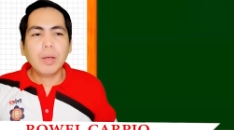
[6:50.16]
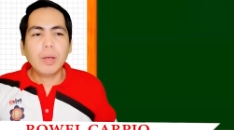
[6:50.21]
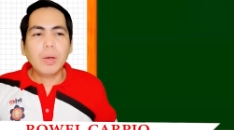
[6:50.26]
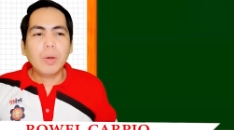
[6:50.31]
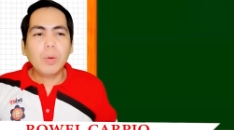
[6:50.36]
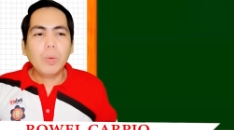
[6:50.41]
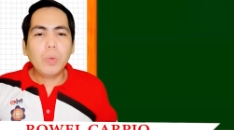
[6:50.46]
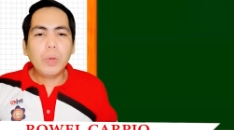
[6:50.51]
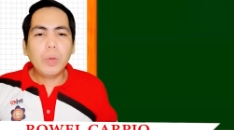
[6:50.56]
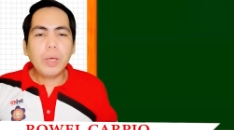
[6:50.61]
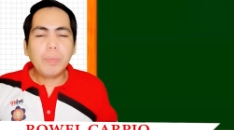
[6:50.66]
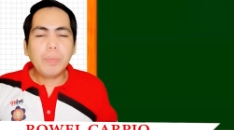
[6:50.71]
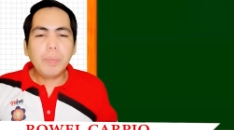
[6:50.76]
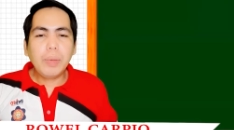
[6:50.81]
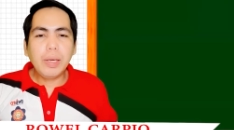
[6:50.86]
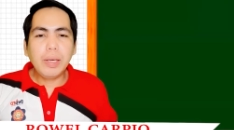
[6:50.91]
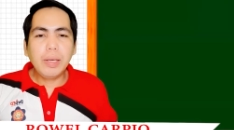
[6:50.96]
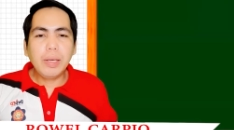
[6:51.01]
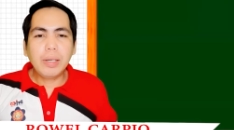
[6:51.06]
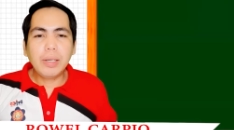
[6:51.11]
We have
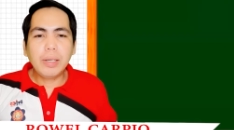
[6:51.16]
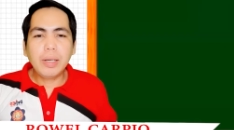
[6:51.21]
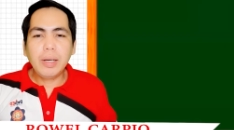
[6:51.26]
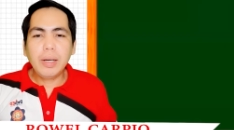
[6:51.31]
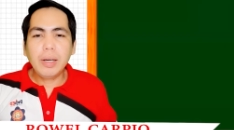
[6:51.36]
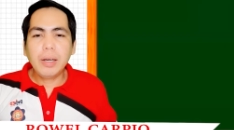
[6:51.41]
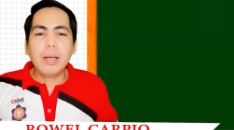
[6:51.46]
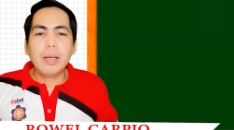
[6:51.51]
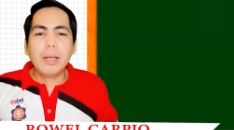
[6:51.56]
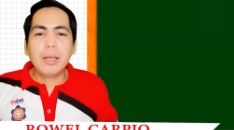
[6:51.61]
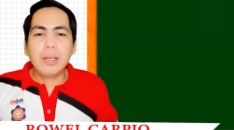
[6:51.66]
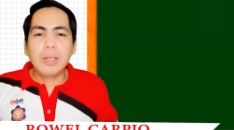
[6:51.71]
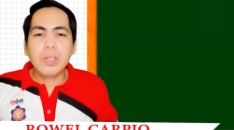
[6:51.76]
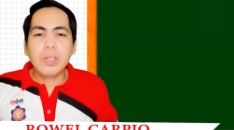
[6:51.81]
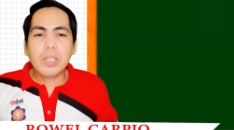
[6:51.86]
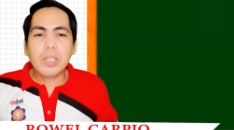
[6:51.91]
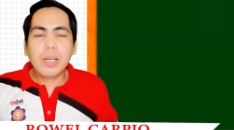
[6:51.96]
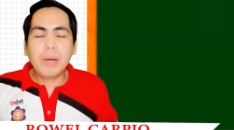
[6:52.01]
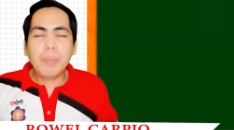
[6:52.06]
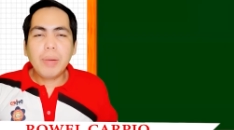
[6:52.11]
here,
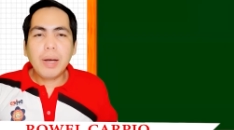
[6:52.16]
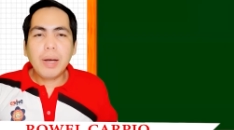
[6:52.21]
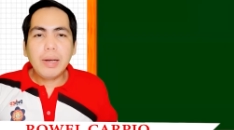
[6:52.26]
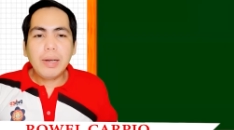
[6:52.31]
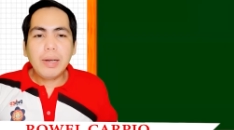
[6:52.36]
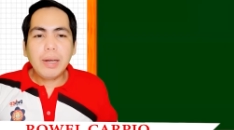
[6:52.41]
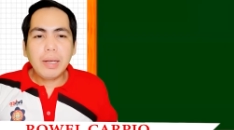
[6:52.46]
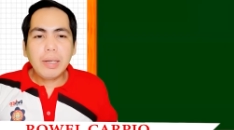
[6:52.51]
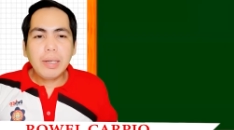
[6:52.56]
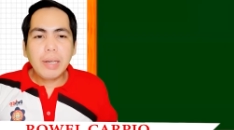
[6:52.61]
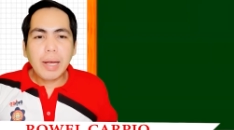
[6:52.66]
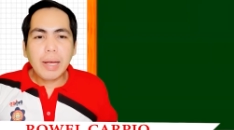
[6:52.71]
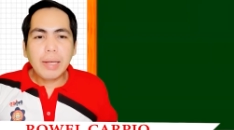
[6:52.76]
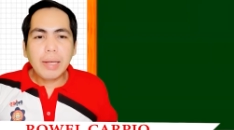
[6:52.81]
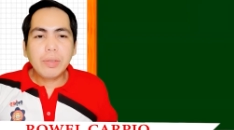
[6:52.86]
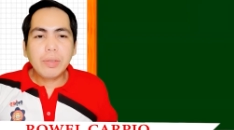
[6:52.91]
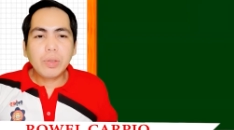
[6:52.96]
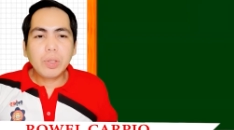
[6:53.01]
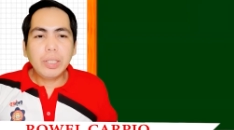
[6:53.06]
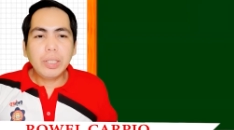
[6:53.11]
Shamara
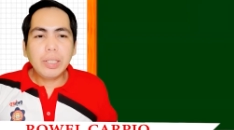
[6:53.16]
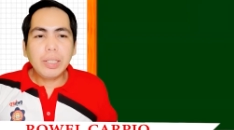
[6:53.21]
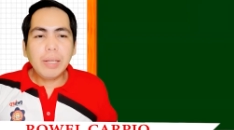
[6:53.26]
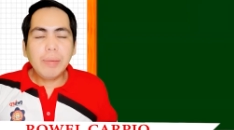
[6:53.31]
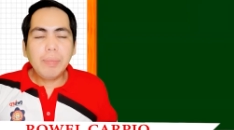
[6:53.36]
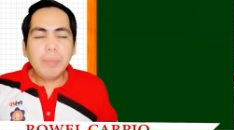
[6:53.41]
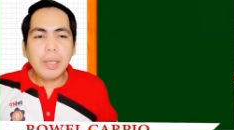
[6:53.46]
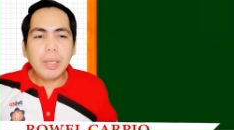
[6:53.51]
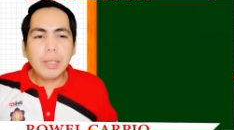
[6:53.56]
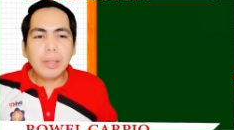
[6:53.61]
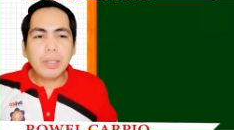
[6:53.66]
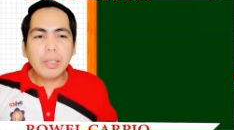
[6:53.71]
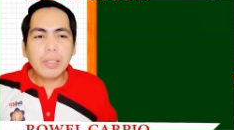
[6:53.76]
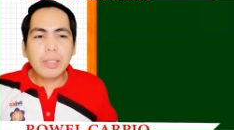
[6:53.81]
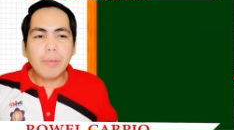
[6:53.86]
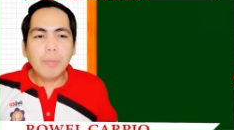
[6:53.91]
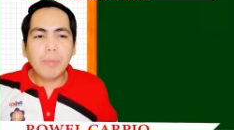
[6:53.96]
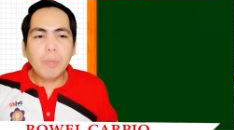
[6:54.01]
ran 30 meters